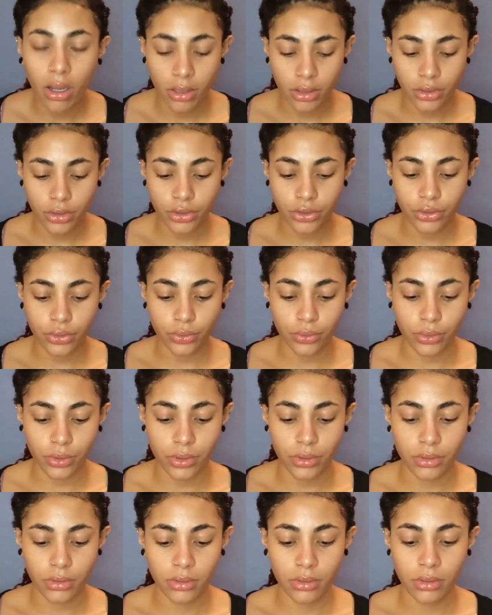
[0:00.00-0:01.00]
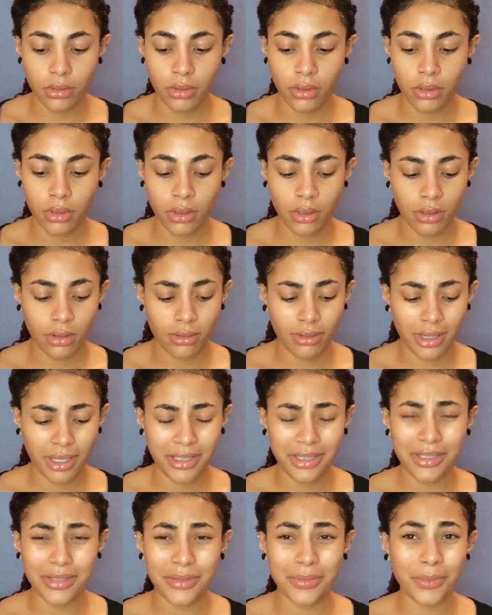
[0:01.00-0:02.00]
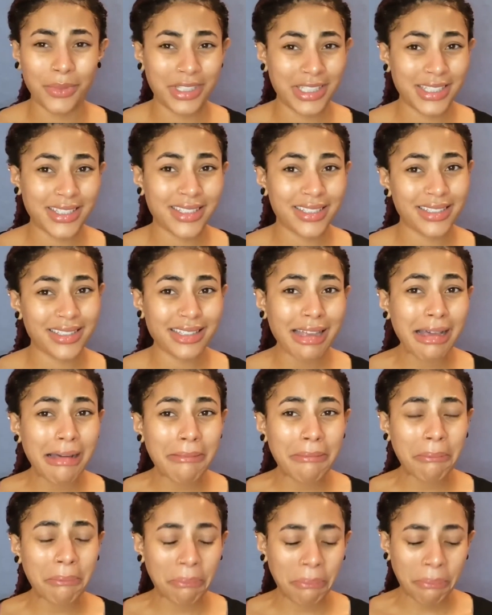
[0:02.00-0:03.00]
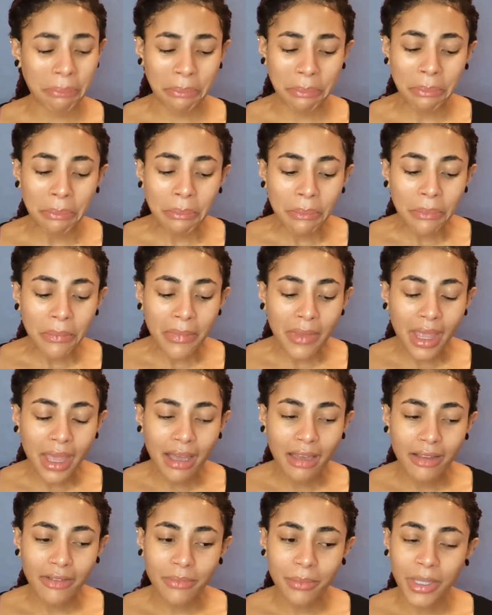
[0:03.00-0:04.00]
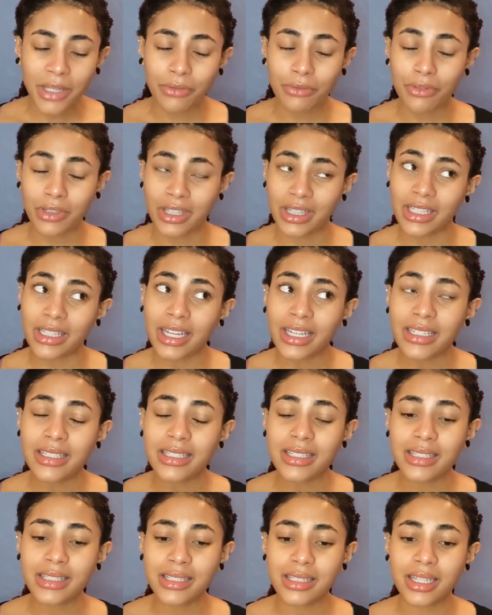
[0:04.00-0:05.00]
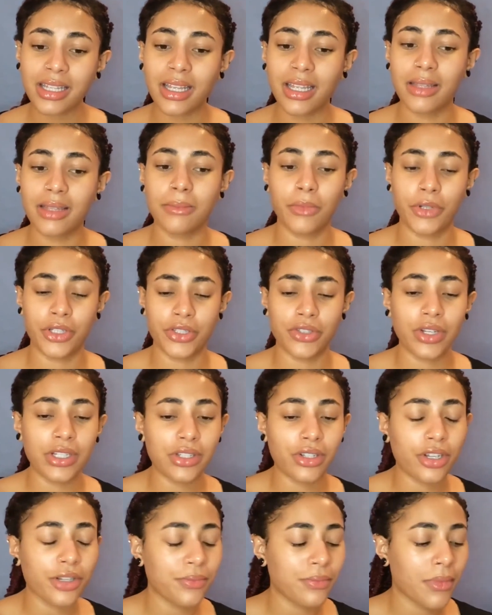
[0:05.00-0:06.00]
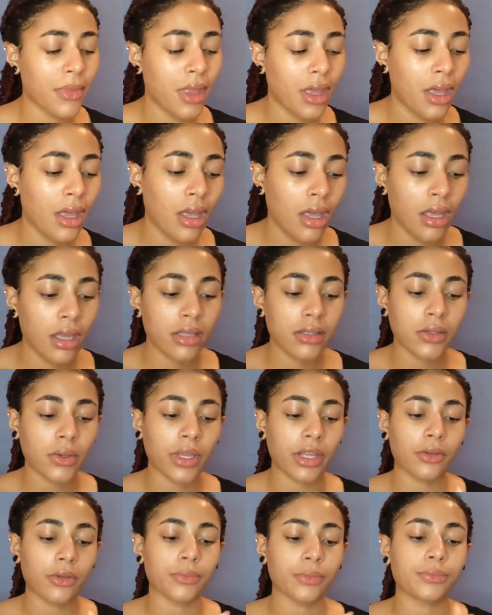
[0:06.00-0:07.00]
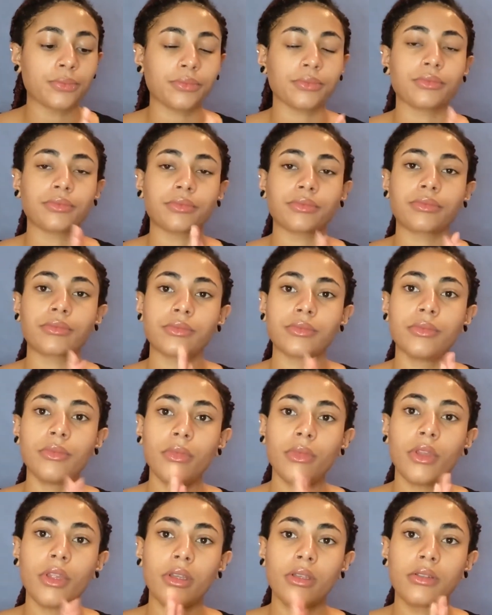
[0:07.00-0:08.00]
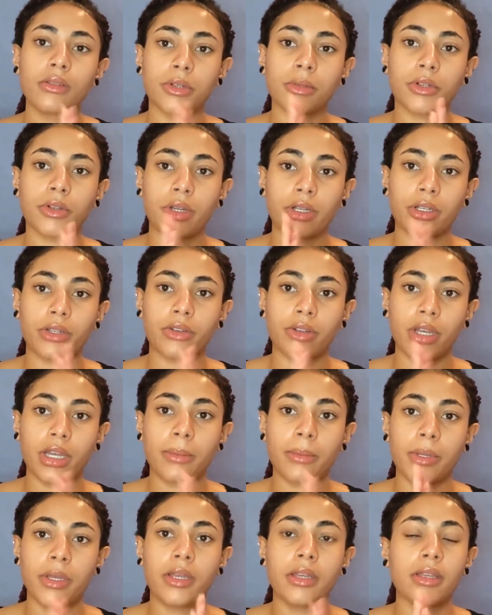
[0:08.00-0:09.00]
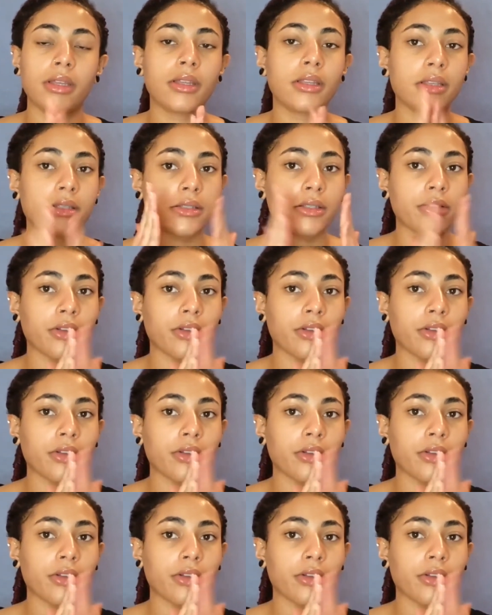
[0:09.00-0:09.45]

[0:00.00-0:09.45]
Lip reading: Shoot. I just wasted some of my really nice moisturizer. It's okay though. So I'm gonna go ahead and grab this,